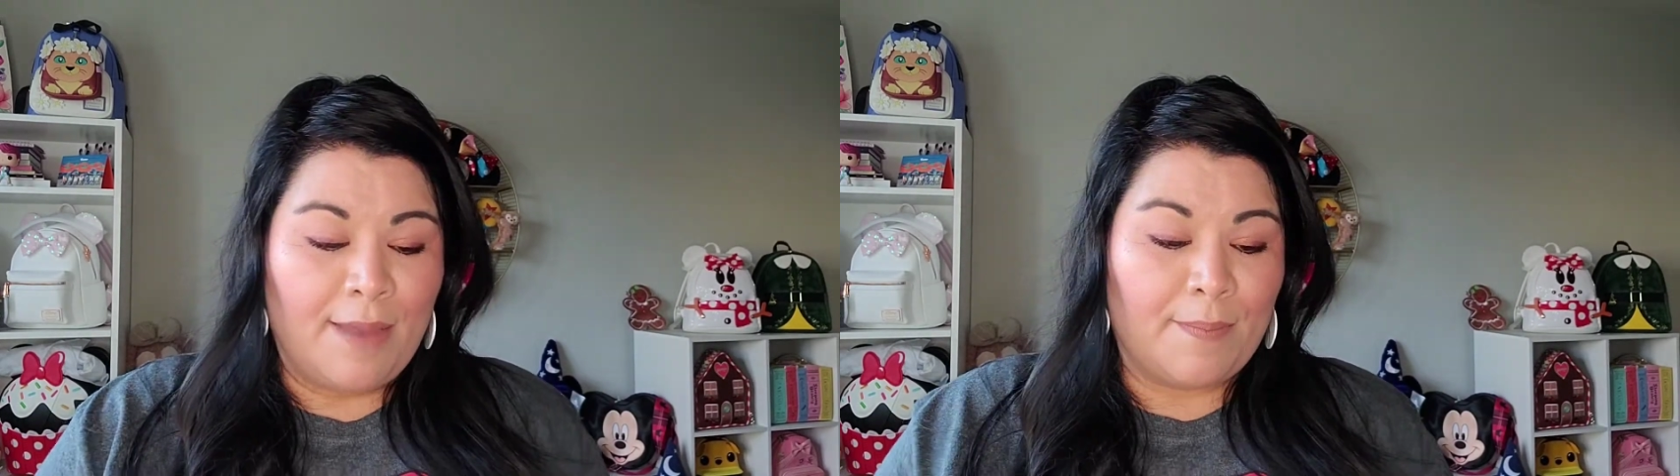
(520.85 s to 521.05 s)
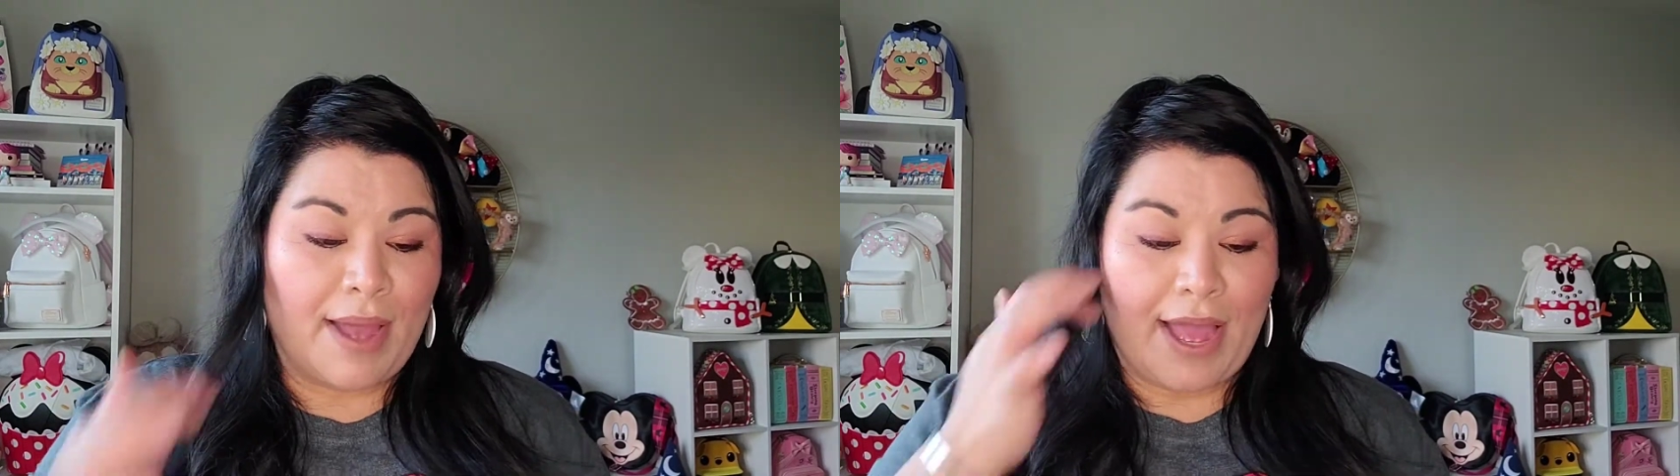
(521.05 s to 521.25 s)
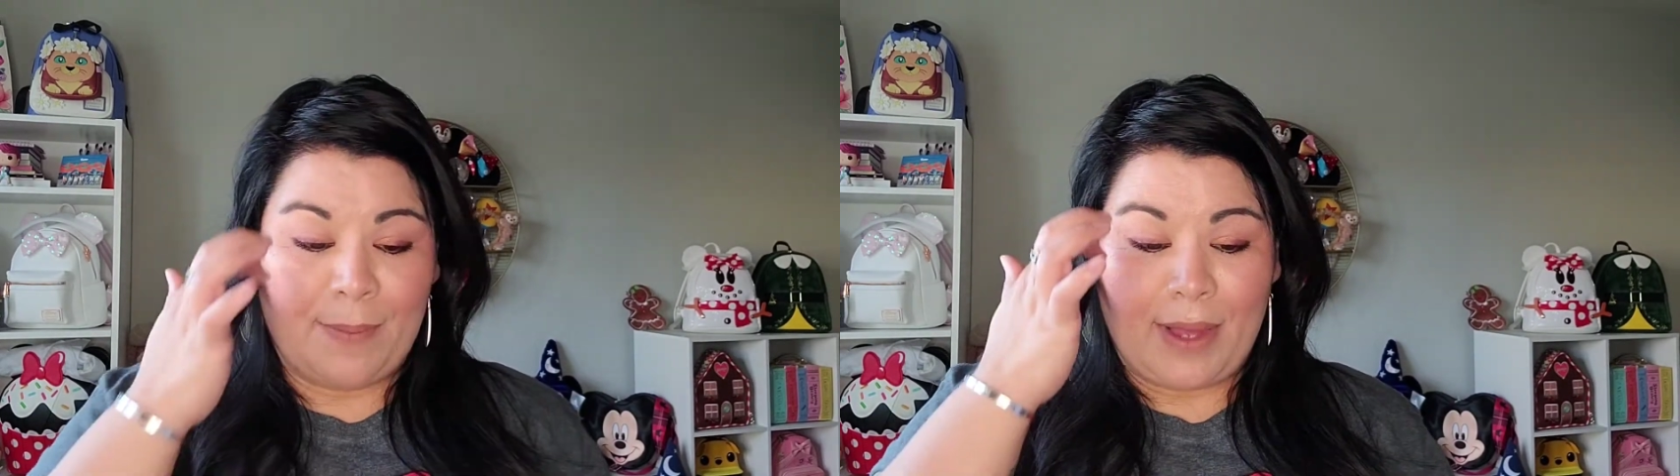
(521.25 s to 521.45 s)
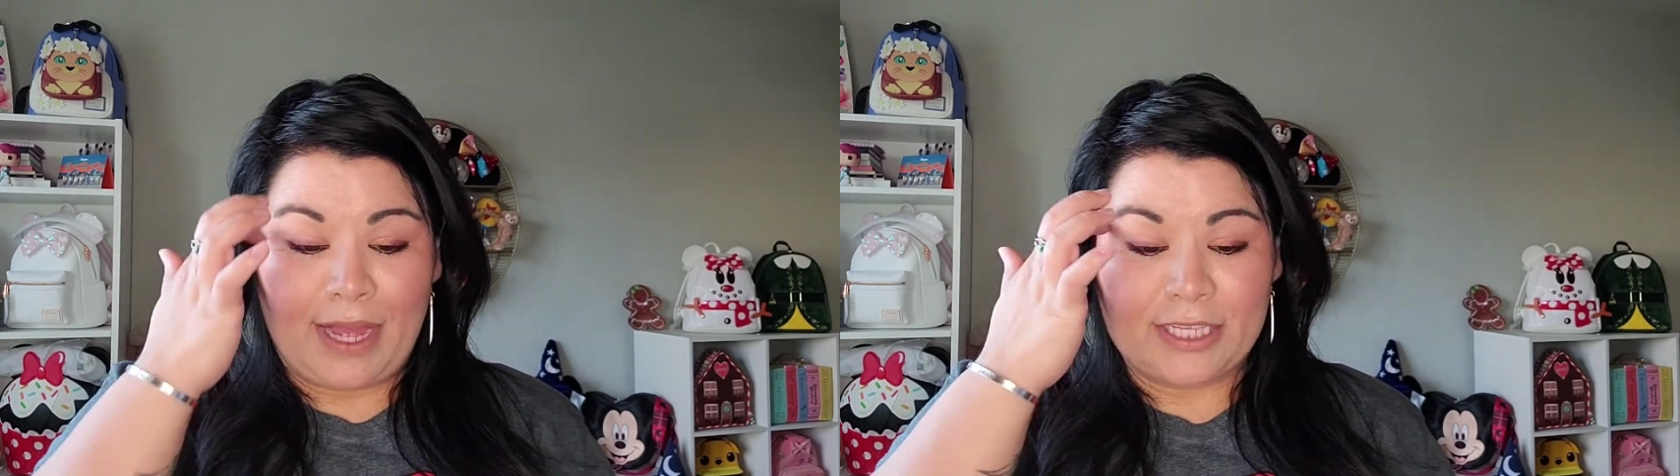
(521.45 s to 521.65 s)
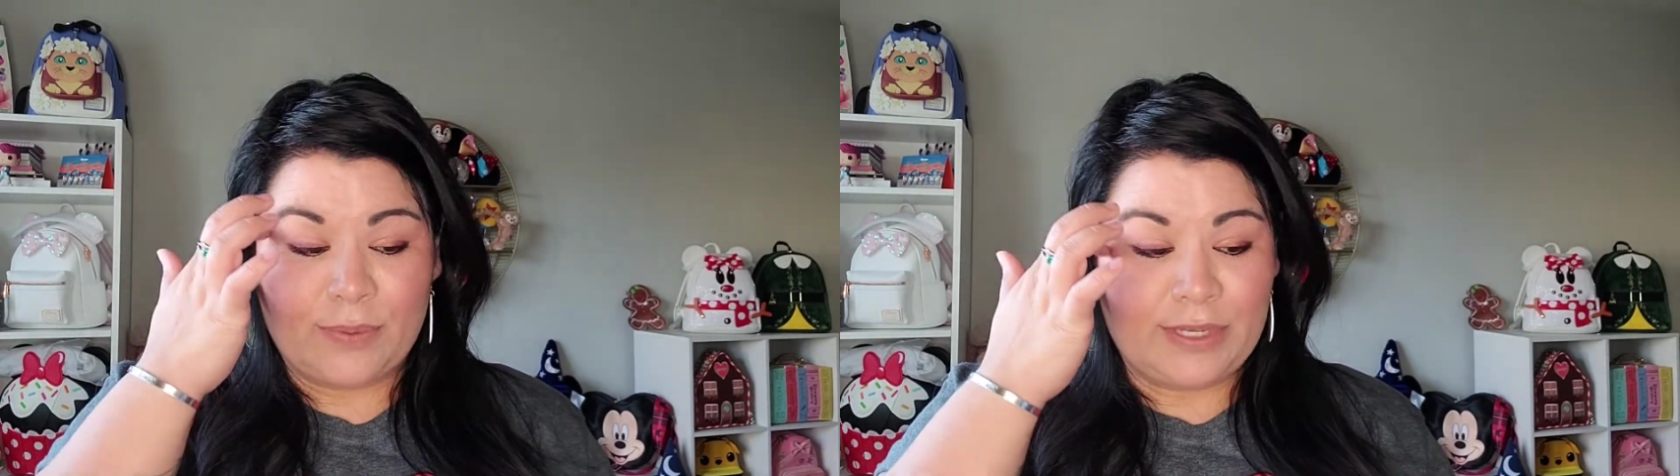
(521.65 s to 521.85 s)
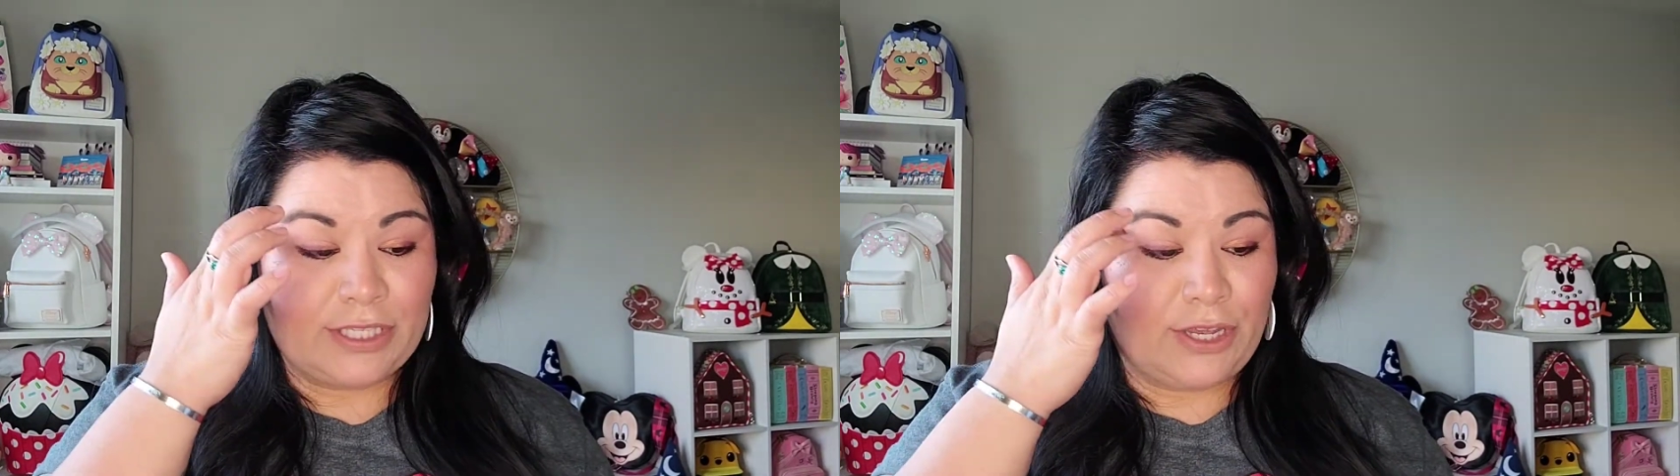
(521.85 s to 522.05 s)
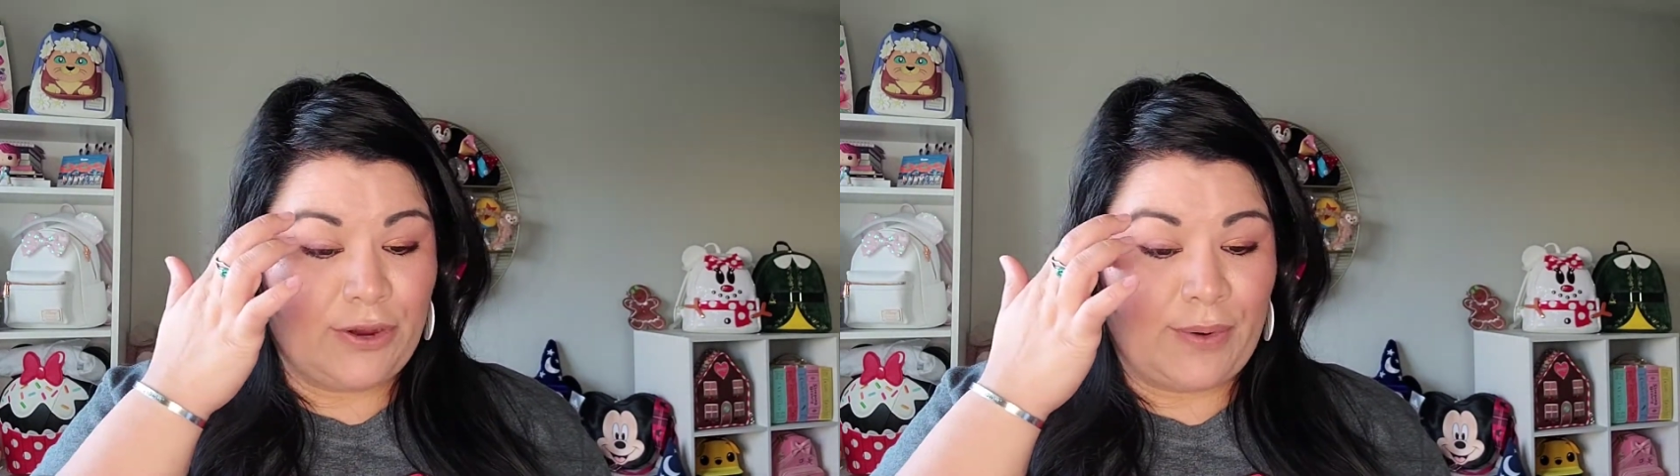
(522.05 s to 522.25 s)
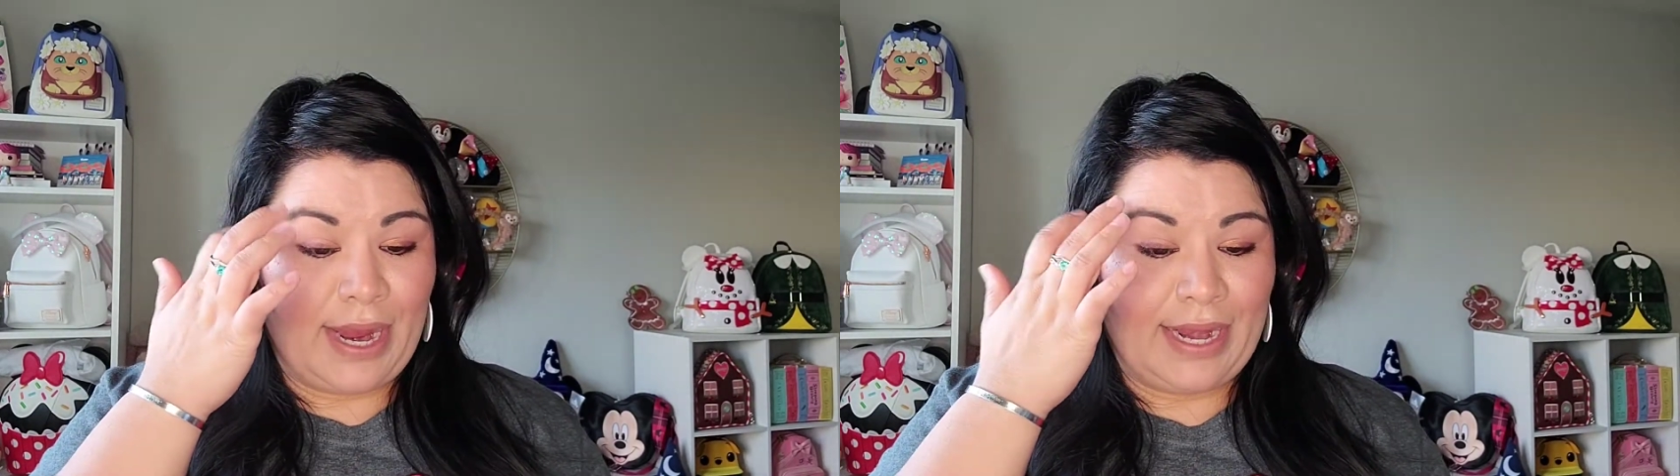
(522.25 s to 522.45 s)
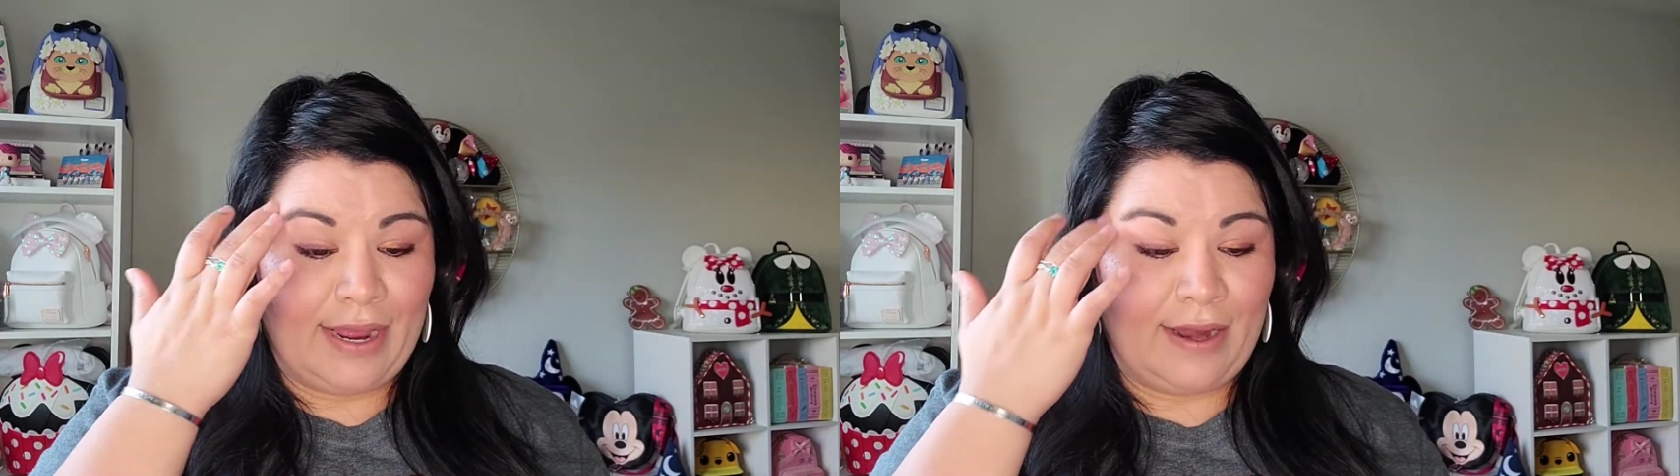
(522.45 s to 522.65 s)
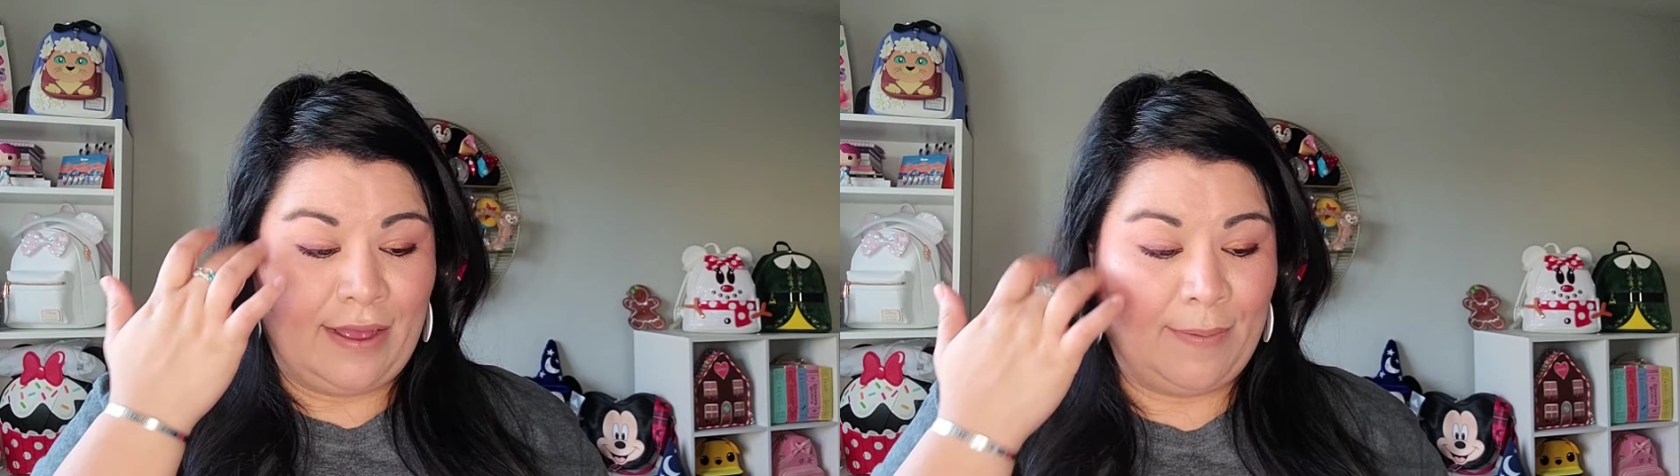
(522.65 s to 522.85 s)
my box was
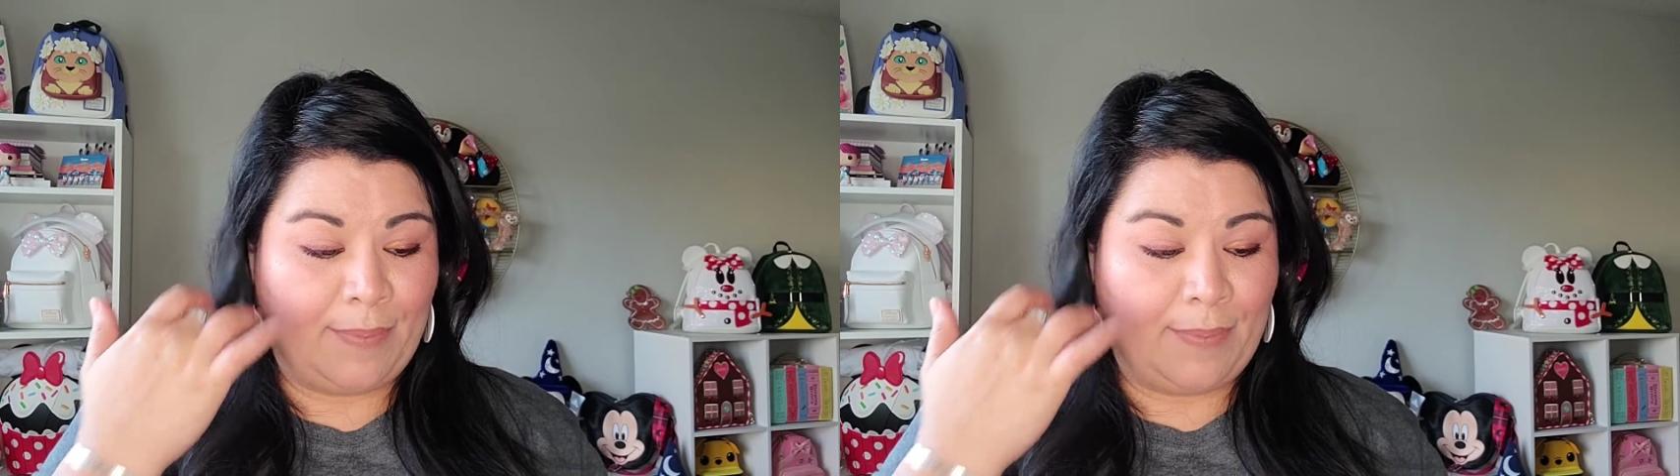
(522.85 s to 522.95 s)
curated